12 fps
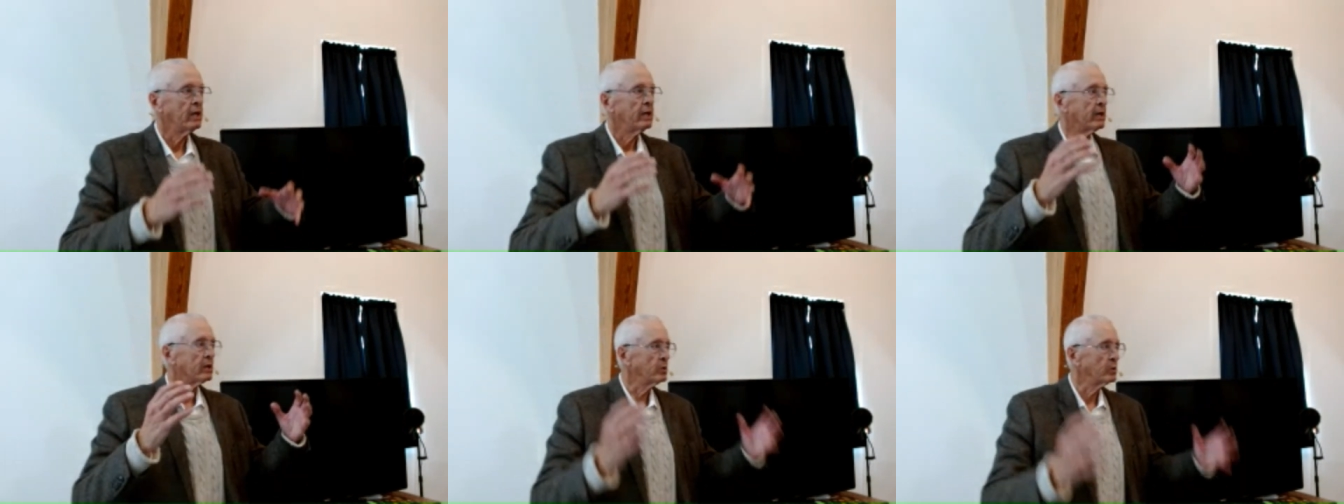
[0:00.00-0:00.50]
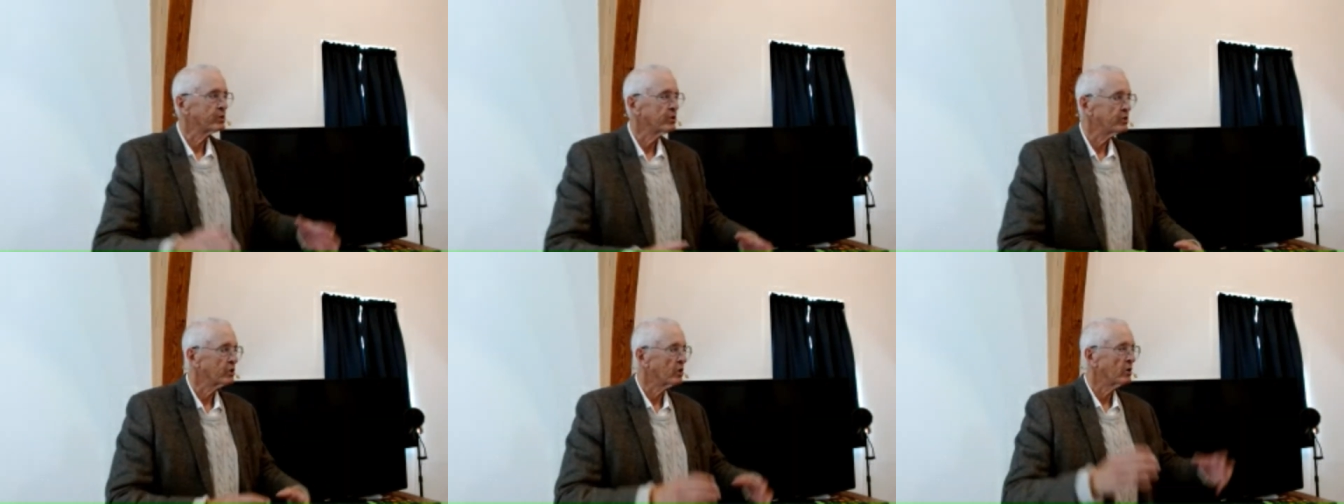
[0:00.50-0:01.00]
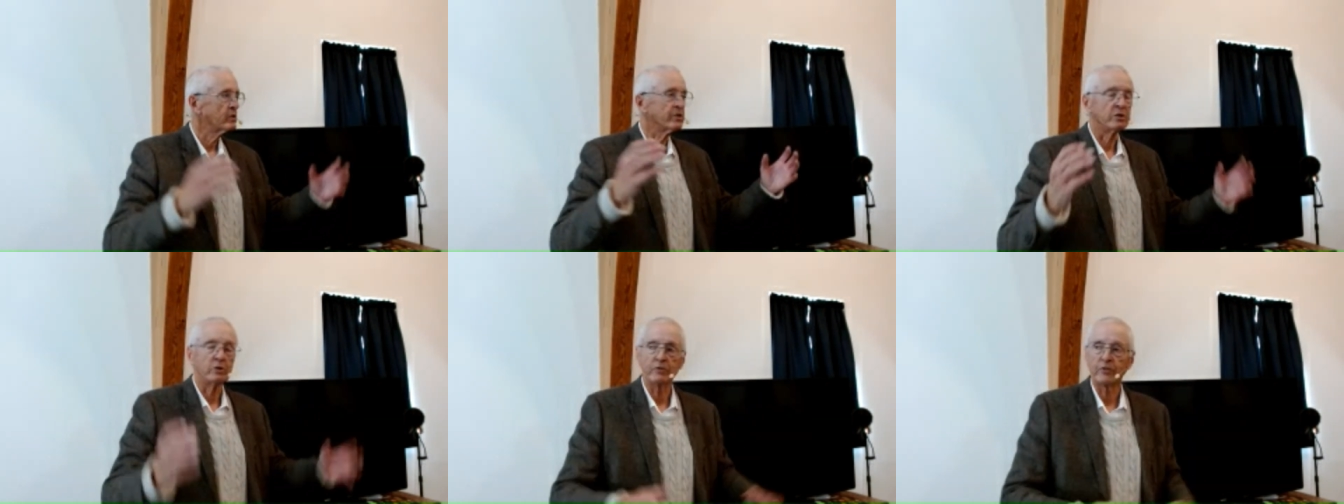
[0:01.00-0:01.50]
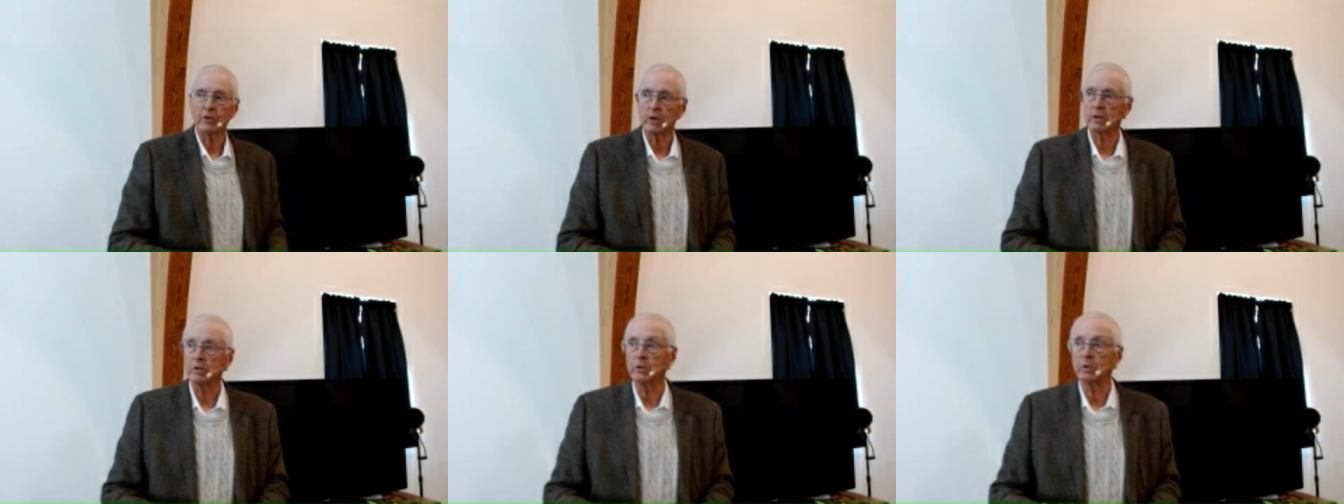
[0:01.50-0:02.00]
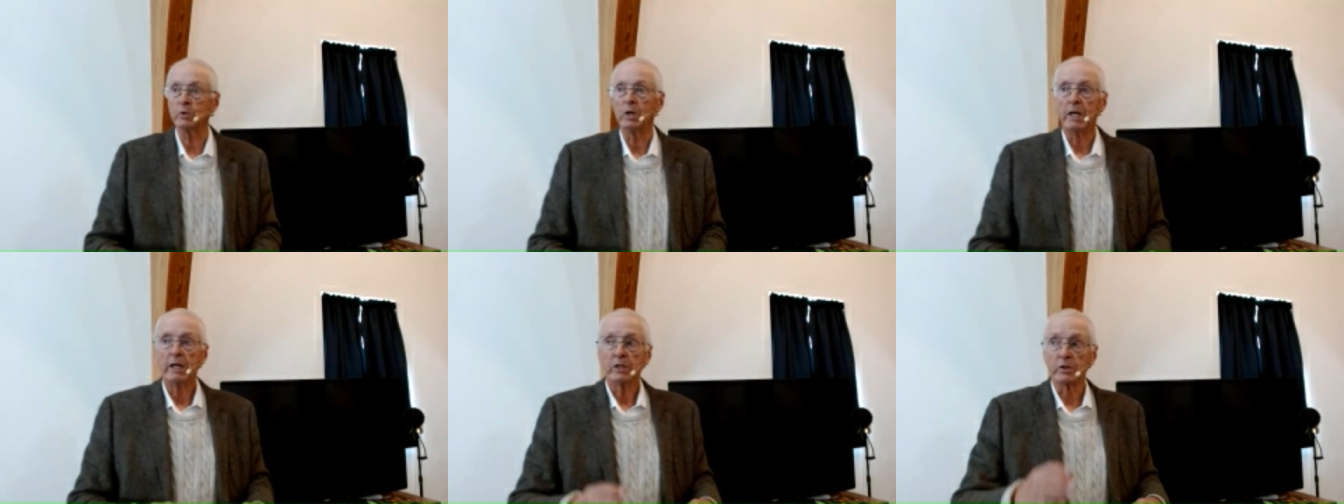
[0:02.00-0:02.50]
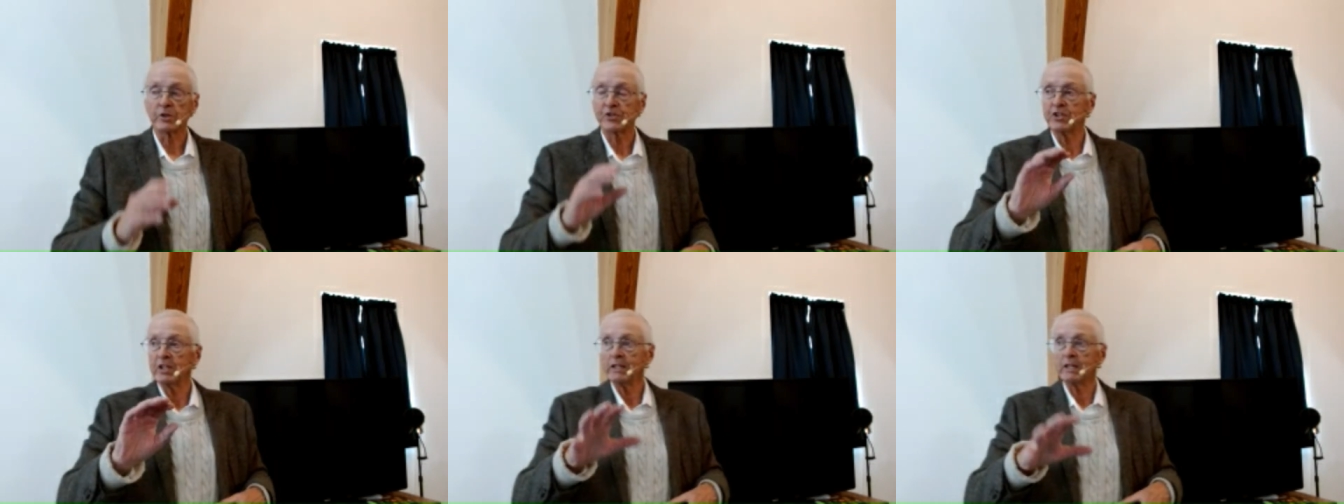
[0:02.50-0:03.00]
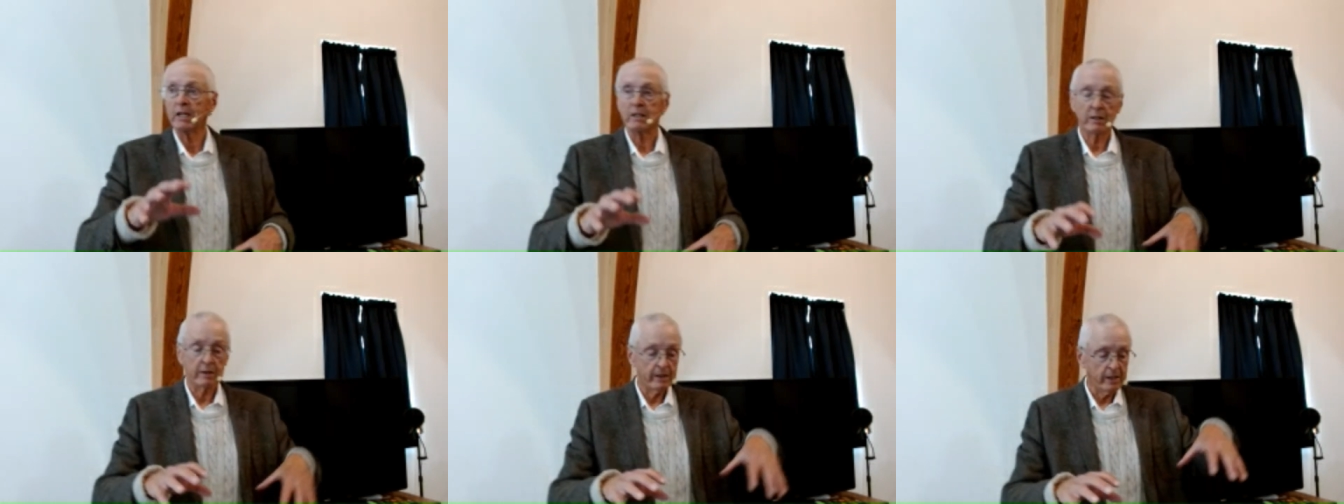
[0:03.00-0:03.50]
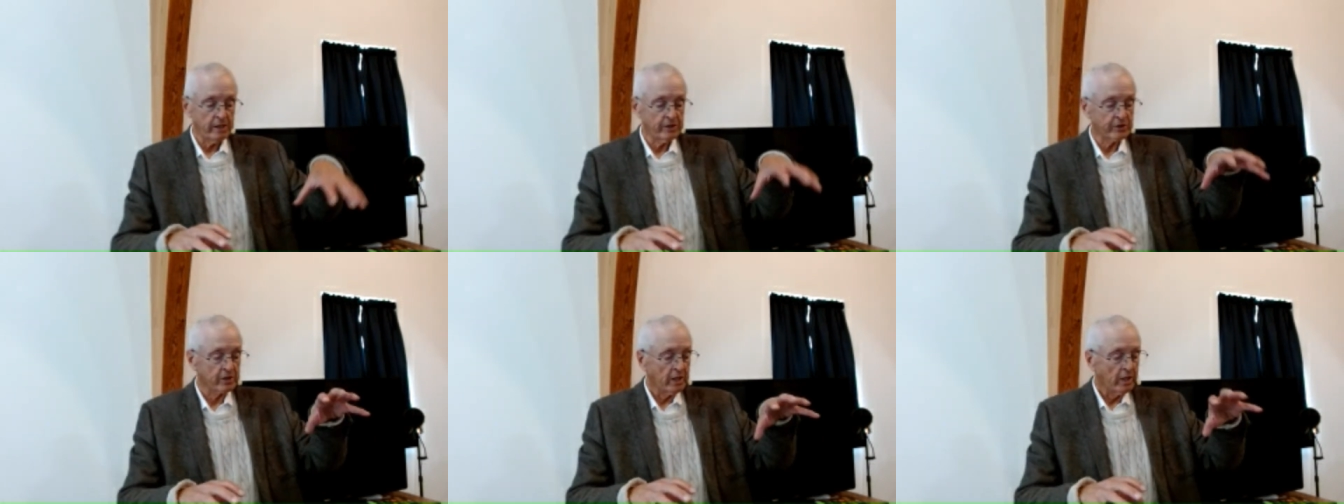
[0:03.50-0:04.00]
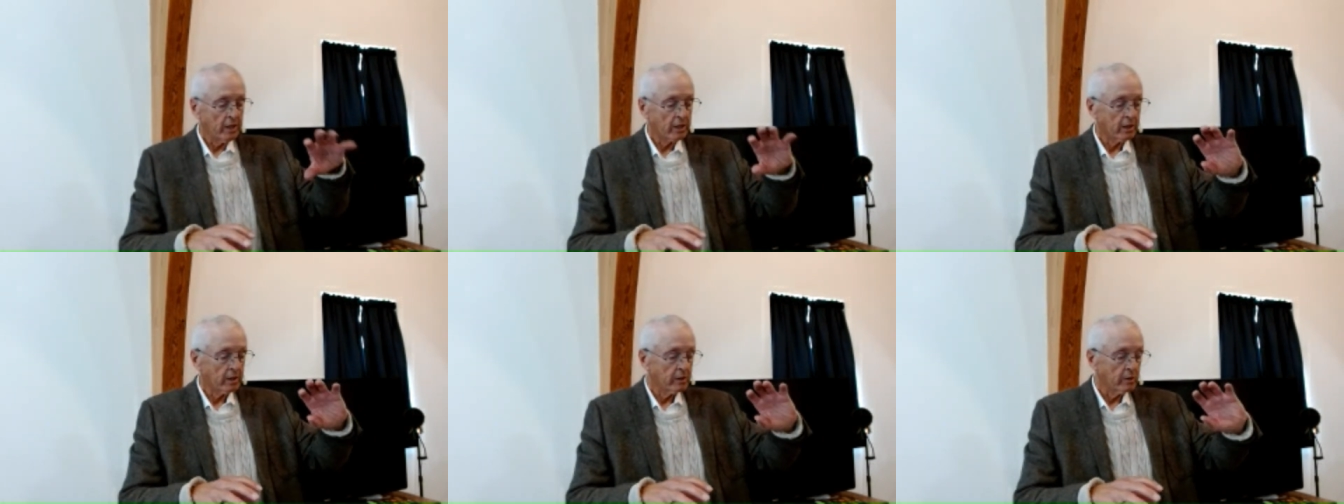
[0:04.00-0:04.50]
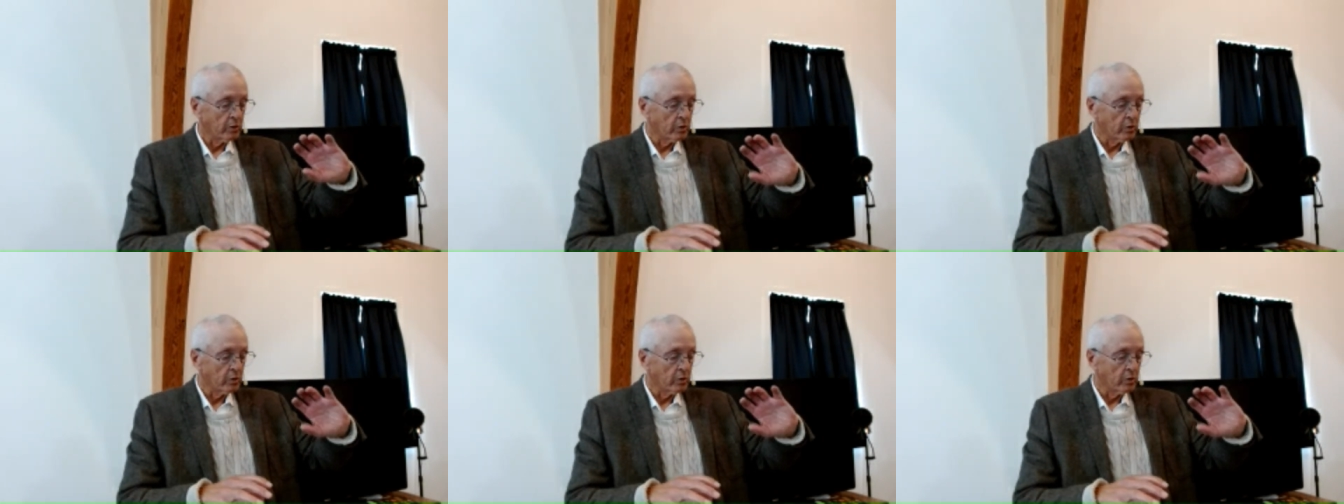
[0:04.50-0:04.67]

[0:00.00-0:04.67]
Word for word: and who was in charge and who fought who, you'll see that these uh,